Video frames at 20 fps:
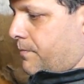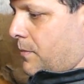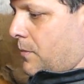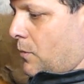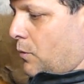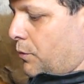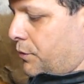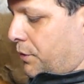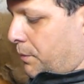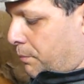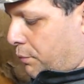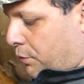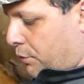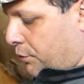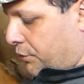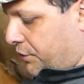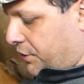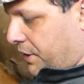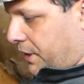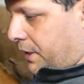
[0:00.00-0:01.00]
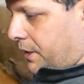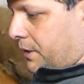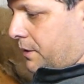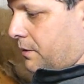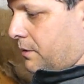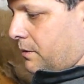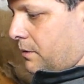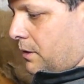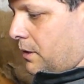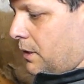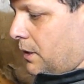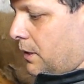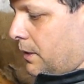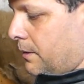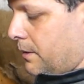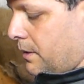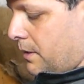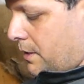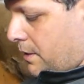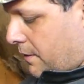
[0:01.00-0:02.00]
Prusik
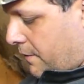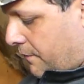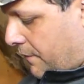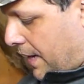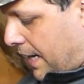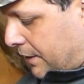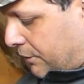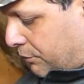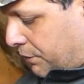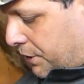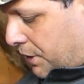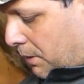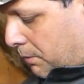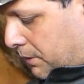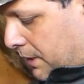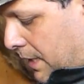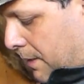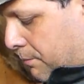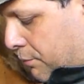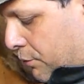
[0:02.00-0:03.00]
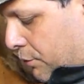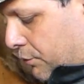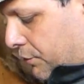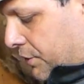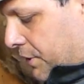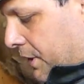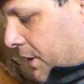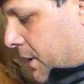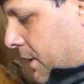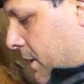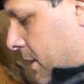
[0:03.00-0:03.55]
factory double eye Prusik.